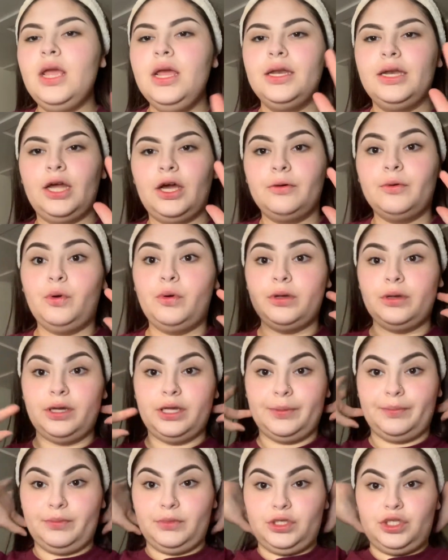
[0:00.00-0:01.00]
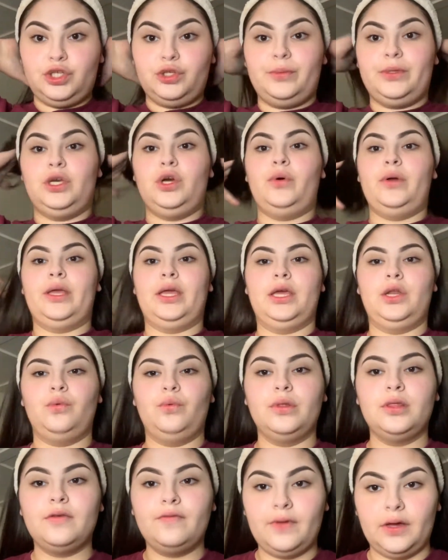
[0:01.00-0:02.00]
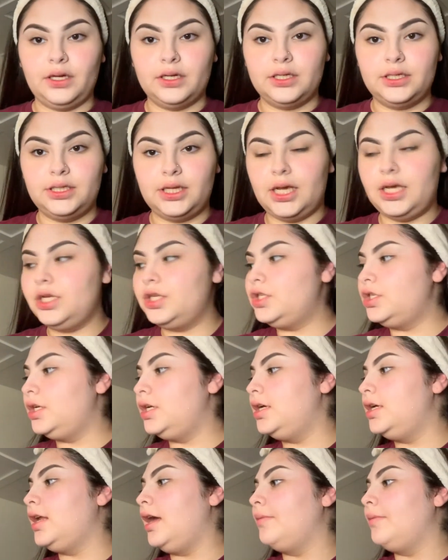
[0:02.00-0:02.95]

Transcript: Now I'm going to be going in with foundation.